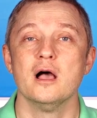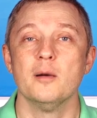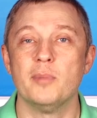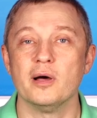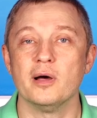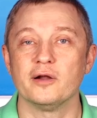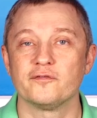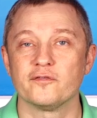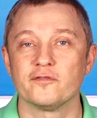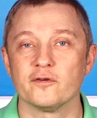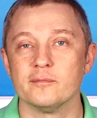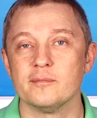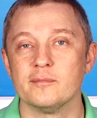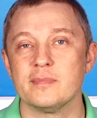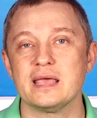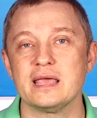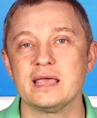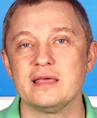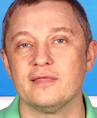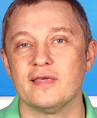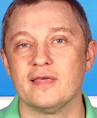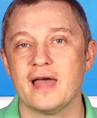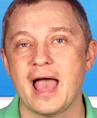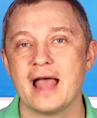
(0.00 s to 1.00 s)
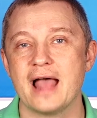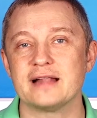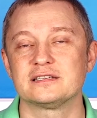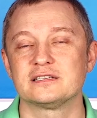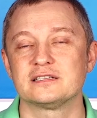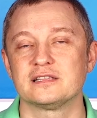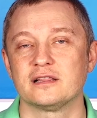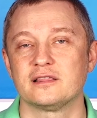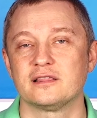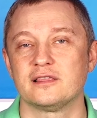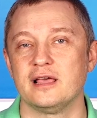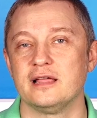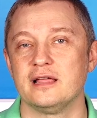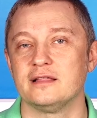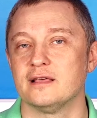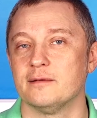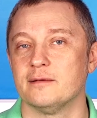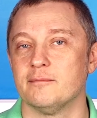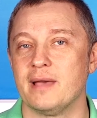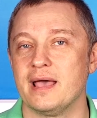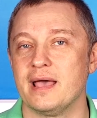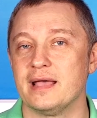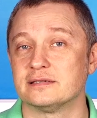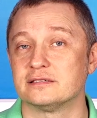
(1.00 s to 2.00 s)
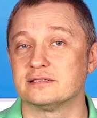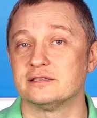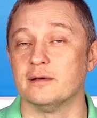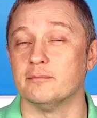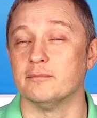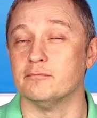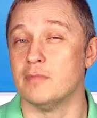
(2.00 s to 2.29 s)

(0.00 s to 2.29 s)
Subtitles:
But for me, that's the thing that makes the